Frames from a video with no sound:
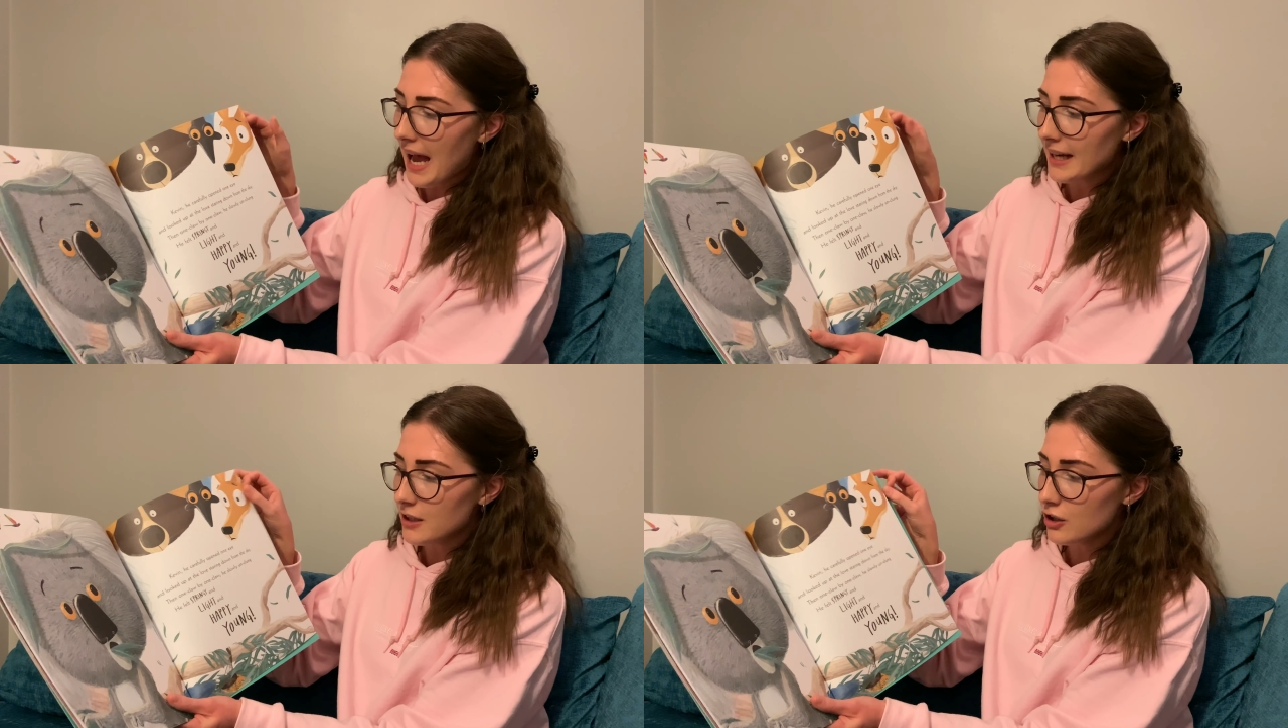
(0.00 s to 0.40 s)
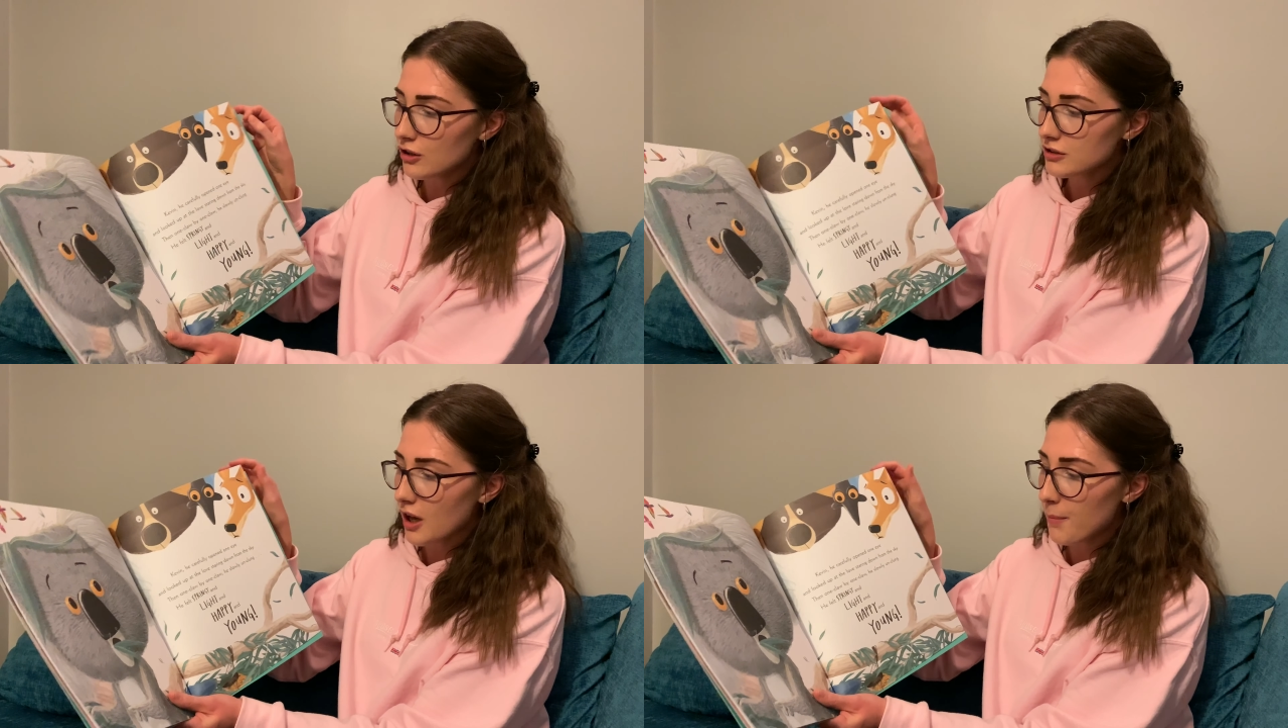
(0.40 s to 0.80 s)
and
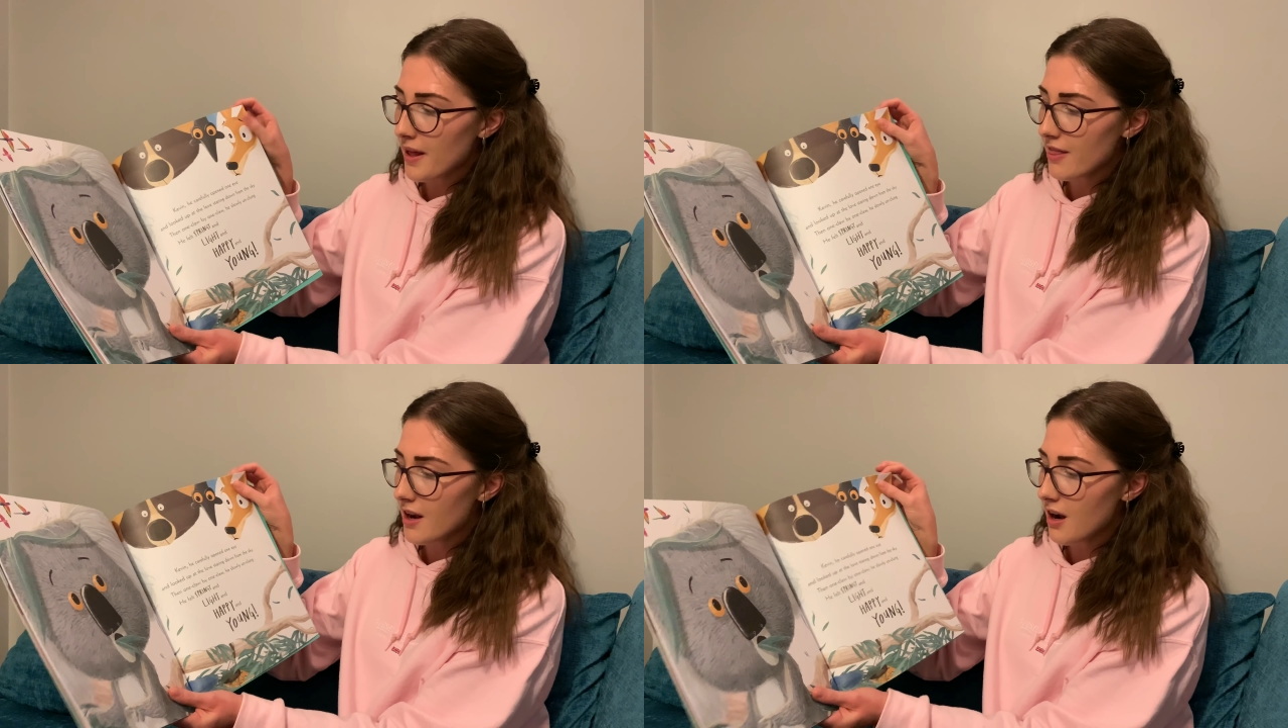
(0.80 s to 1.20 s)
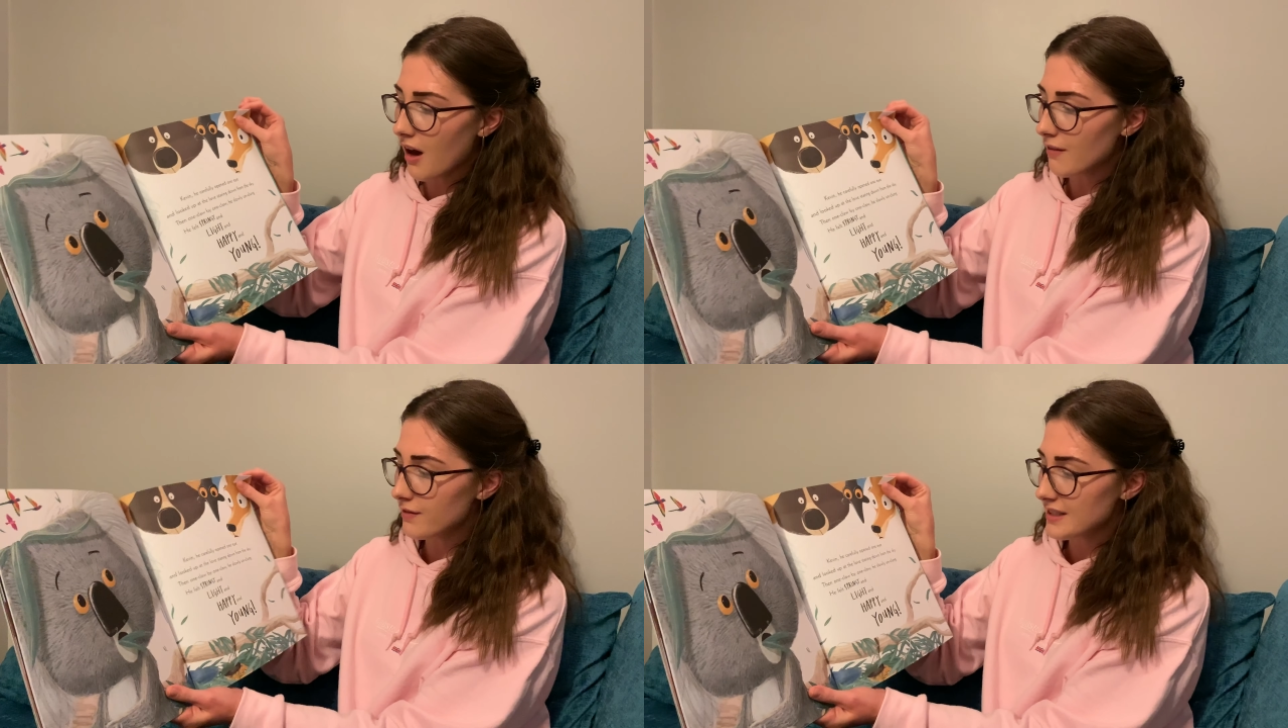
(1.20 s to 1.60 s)
looked up at the
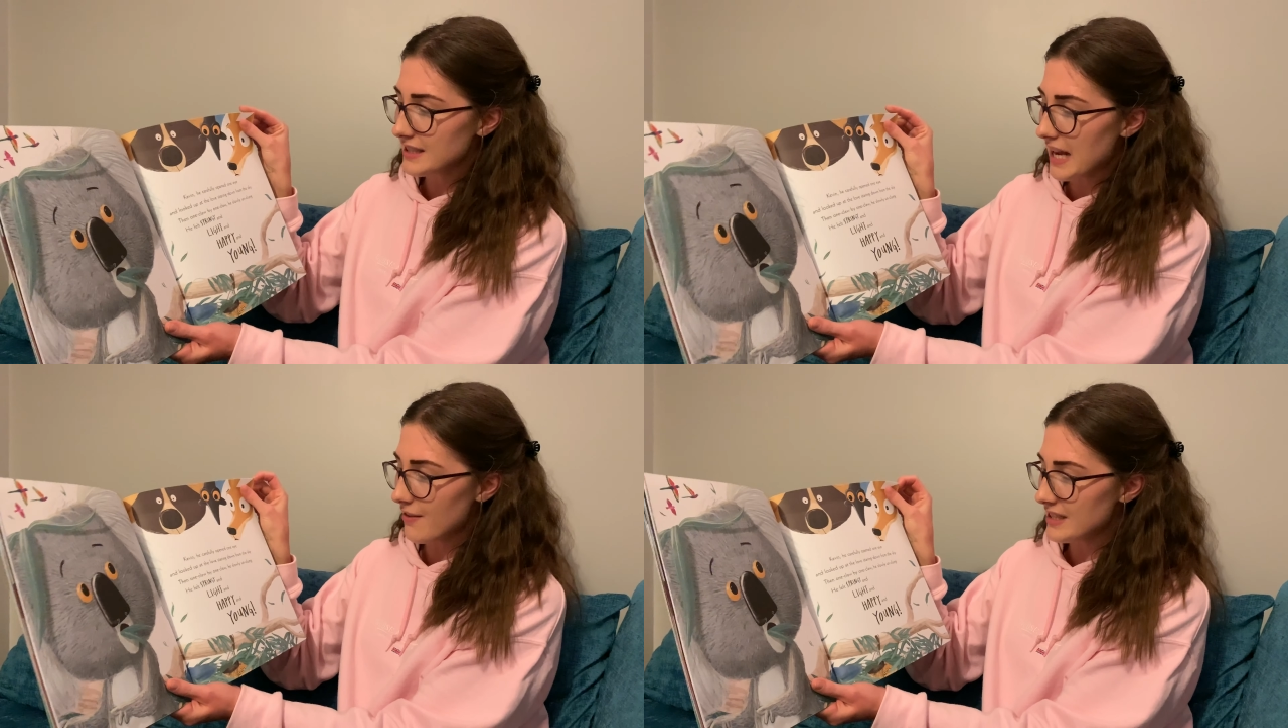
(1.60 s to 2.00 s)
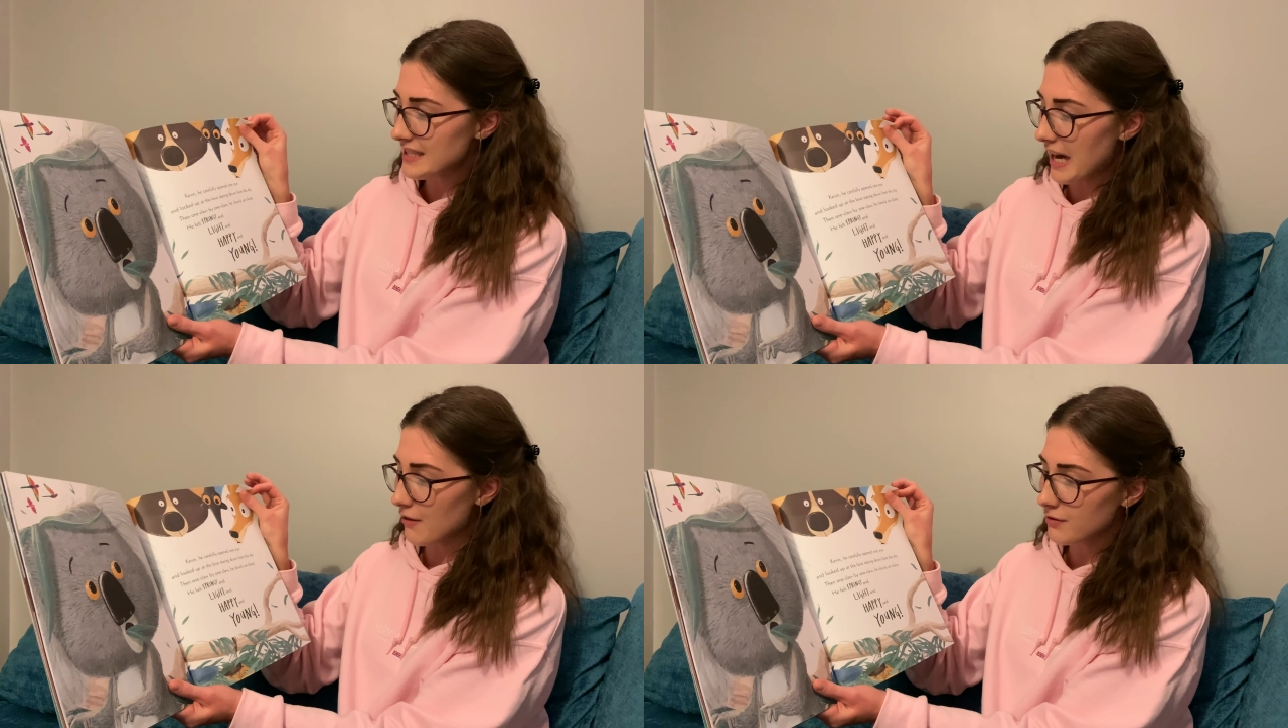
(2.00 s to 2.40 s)
love staring
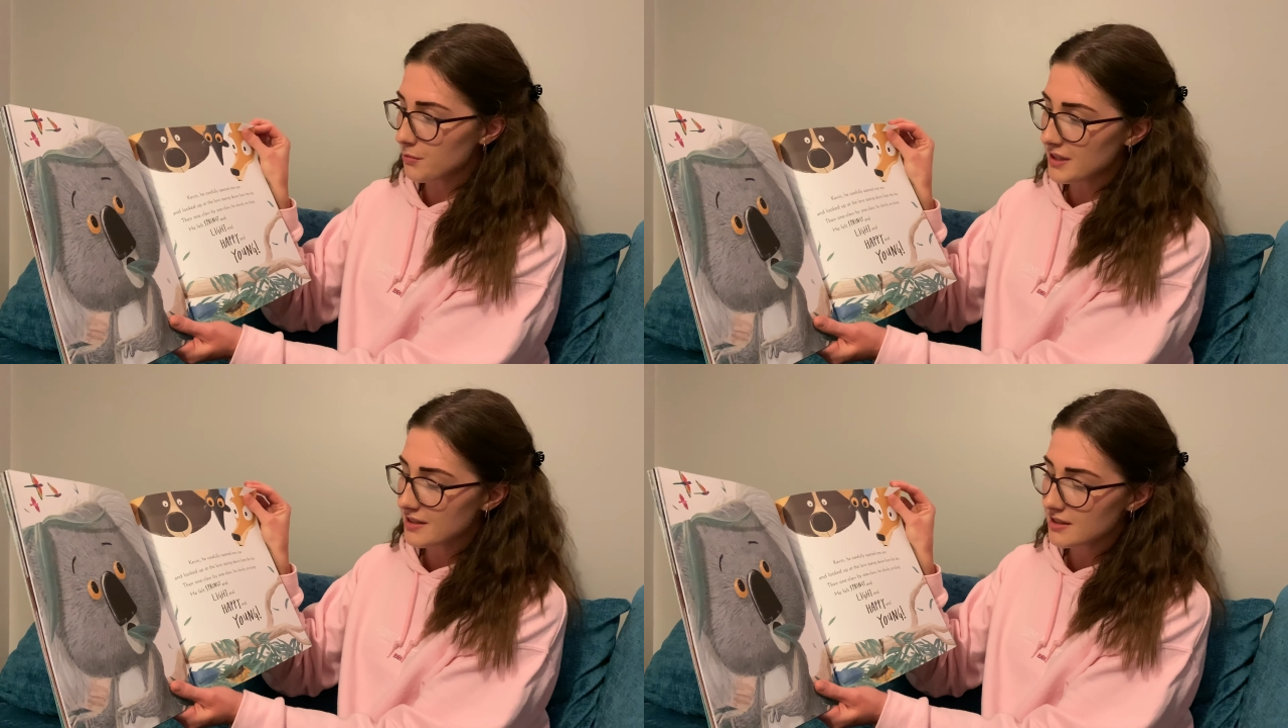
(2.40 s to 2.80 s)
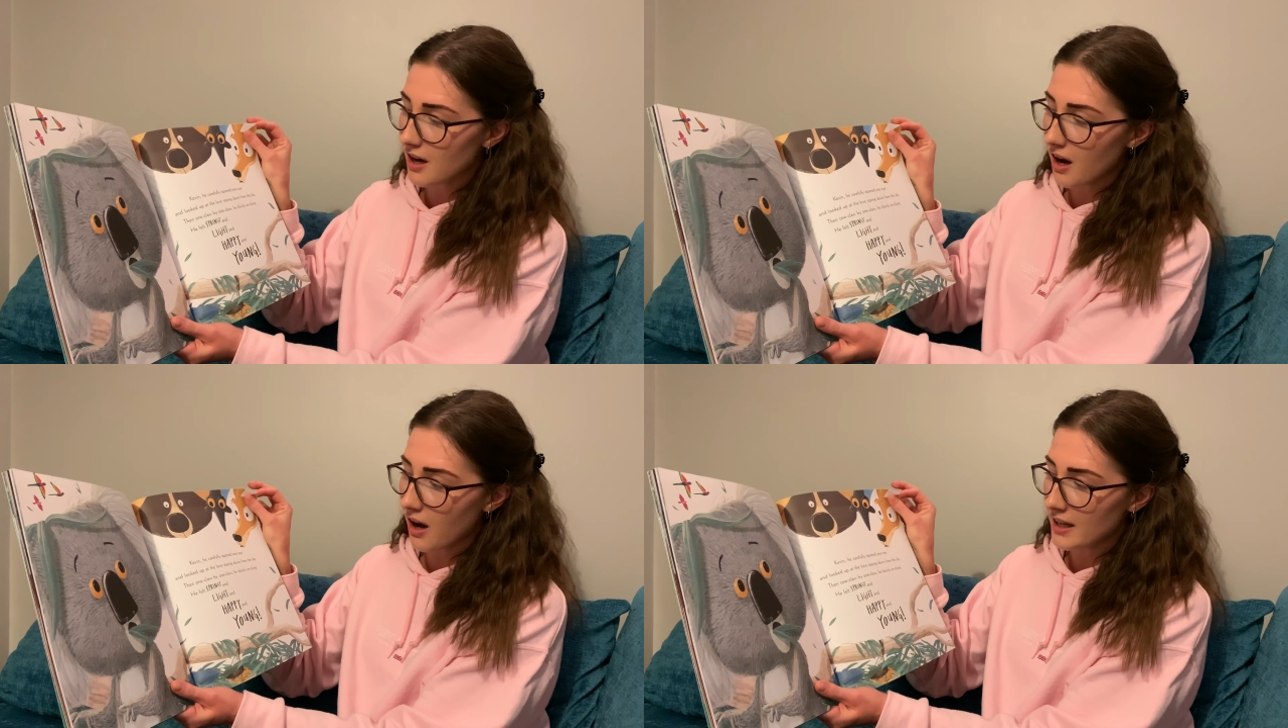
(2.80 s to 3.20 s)
down from the
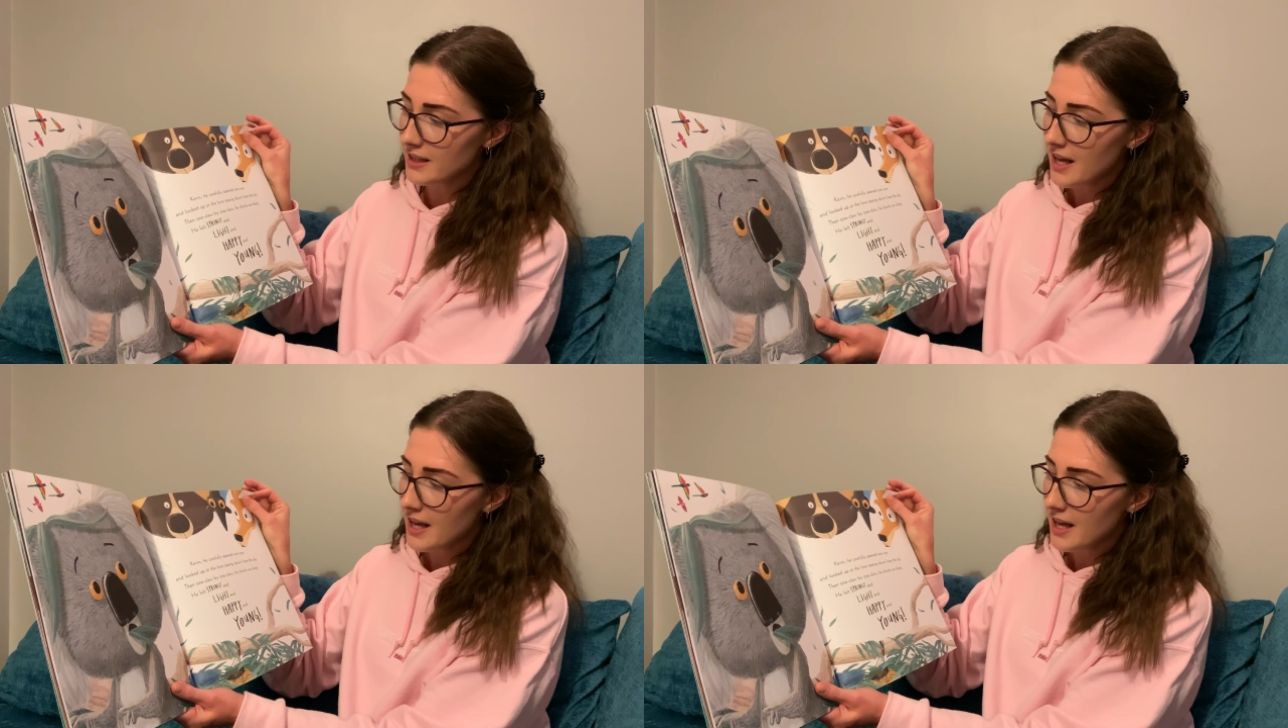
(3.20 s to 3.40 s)
sky.